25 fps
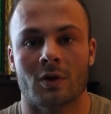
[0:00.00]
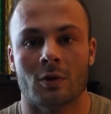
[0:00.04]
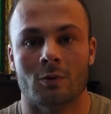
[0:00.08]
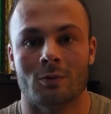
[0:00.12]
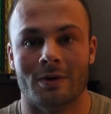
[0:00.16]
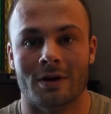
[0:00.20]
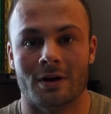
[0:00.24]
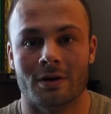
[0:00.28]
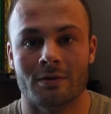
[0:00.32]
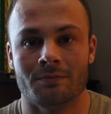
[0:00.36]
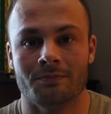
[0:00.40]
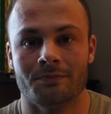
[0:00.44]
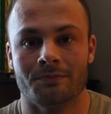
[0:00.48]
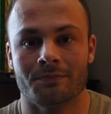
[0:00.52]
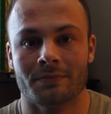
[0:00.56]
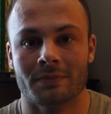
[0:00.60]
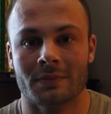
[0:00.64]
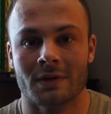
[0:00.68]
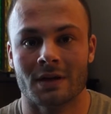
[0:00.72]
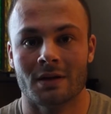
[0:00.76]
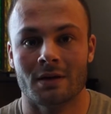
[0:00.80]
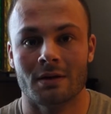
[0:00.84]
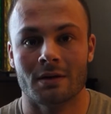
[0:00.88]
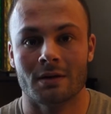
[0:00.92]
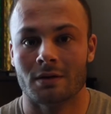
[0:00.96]
Well,
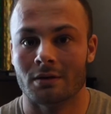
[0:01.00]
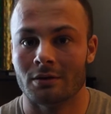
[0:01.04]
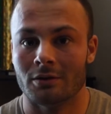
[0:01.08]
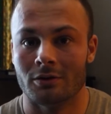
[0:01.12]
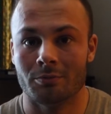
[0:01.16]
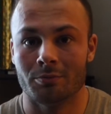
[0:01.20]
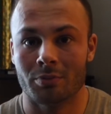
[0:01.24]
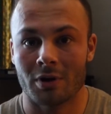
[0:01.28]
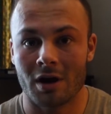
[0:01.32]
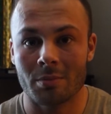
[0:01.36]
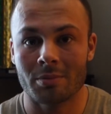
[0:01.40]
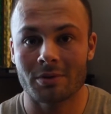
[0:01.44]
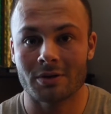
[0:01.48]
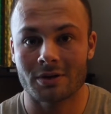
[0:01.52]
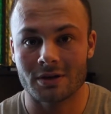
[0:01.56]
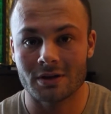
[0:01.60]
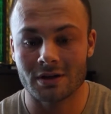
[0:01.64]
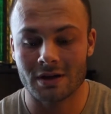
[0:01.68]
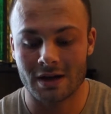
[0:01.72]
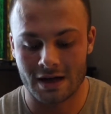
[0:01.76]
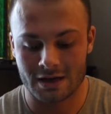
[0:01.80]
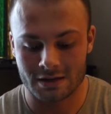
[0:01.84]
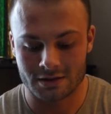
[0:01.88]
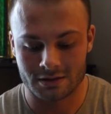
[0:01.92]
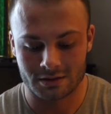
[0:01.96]
you probably
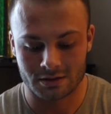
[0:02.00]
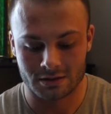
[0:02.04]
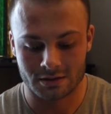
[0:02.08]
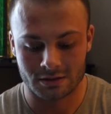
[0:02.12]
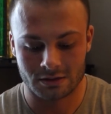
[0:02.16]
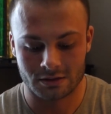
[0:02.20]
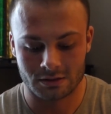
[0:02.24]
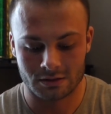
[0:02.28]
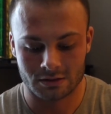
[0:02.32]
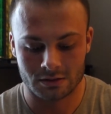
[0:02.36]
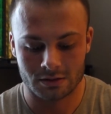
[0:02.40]
could actually.